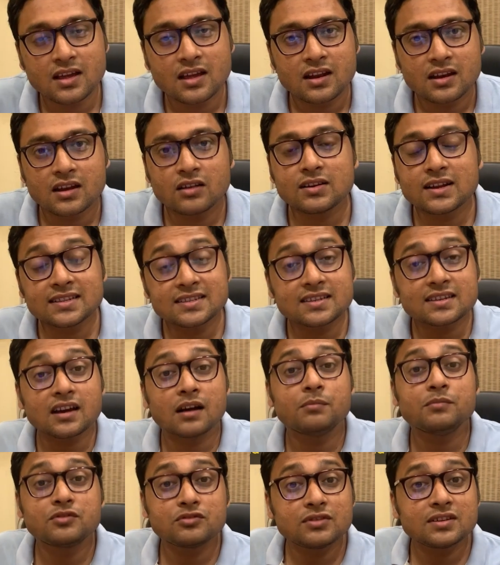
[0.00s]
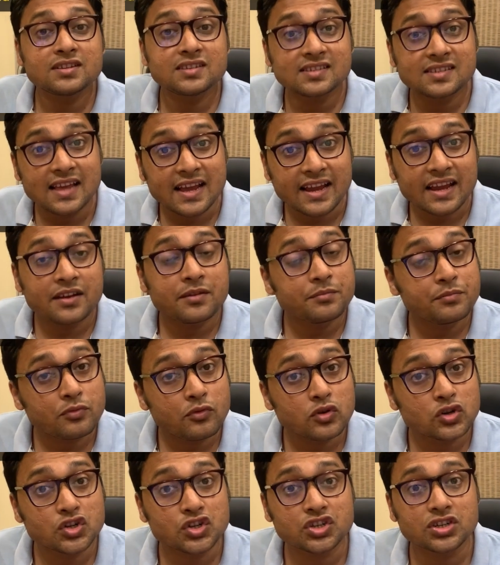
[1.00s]
Now let's come to the second
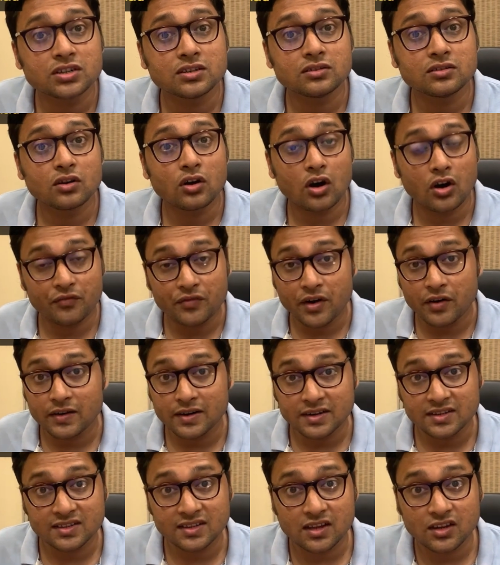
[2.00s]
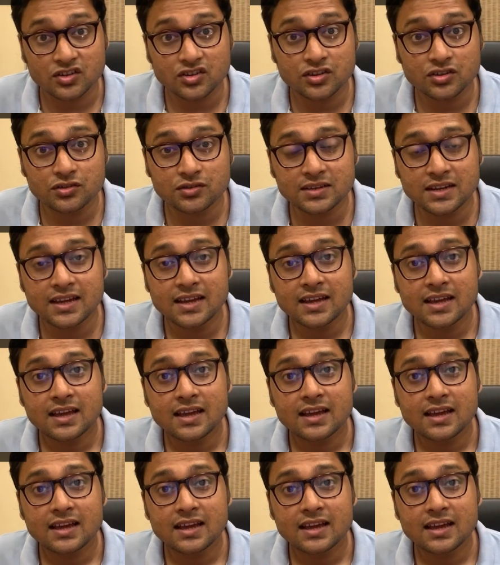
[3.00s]
portion of our discussion today.